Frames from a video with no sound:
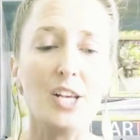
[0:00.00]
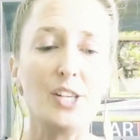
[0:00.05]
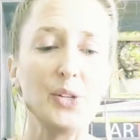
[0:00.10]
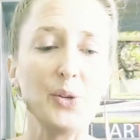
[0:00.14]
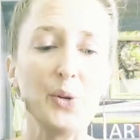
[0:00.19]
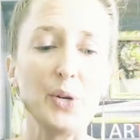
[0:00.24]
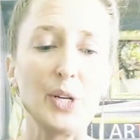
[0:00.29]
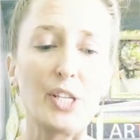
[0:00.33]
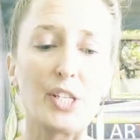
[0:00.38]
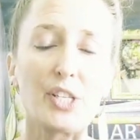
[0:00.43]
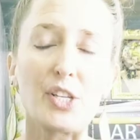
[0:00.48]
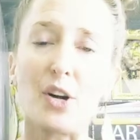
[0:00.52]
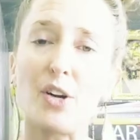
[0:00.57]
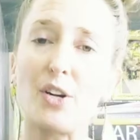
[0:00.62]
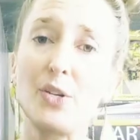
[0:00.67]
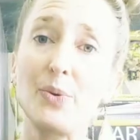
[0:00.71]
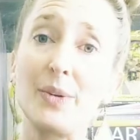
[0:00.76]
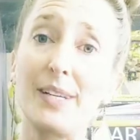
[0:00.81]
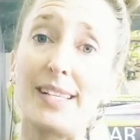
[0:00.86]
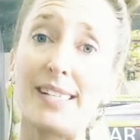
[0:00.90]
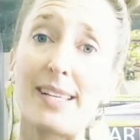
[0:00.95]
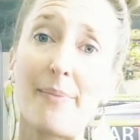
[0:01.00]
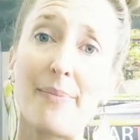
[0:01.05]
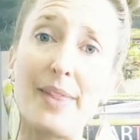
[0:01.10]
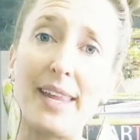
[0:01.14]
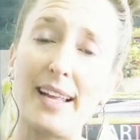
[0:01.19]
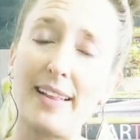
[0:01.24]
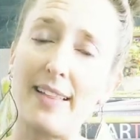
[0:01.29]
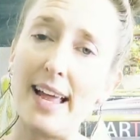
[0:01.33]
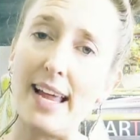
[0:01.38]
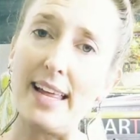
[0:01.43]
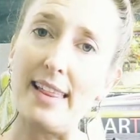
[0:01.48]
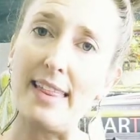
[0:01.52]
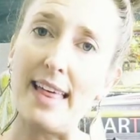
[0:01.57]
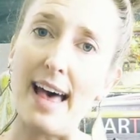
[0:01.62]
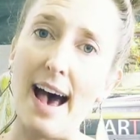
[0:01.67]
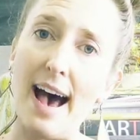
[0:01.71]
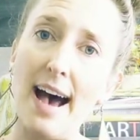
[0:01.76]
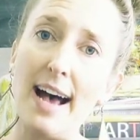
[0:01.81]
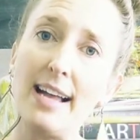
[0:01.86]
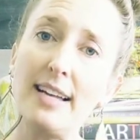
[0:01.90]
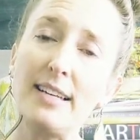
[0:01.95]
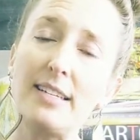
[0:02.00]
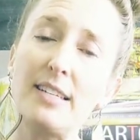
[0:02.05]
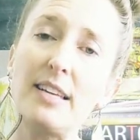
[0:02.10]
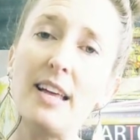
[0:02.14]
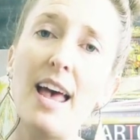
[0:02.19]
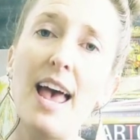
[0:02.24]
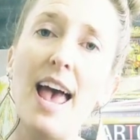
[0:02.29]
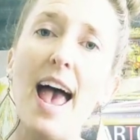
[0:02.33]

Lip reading: So you can start doing something like that.